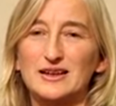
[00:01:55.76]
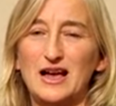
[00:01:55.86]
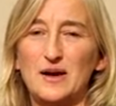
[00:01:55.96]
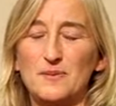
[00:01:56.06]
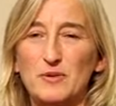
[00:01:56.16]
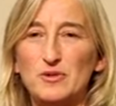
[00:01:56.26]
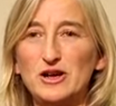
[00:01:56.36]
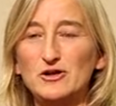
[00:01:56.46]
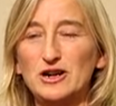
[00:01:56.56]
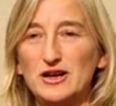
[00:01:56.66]
and we
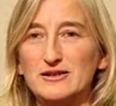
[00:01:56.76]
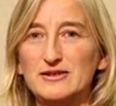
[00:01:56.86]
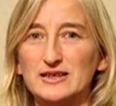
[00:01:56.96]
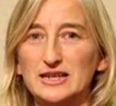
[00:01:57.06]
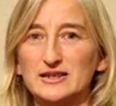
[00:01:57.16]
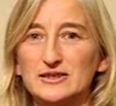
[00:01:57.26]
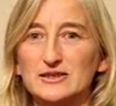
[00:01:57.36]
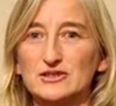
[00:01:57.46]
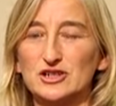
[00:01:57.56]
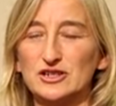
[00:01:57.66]
don't learn
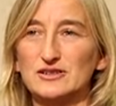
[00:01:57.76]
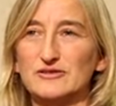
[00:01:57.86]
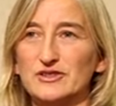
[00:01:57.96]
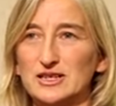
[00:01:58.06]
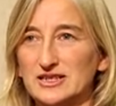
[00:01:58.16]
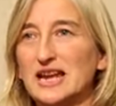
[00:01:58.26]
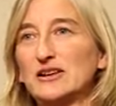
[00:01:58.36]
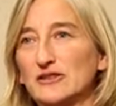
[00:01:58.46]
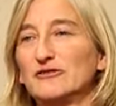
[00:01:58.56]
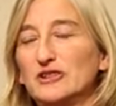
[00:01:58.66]
things just for the
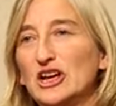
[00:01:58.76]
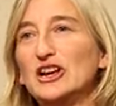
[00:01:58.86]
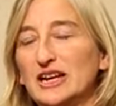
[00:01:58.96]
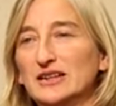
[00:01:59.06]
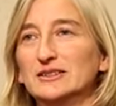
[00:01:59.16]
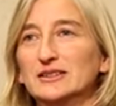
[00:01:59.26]
sake of learning.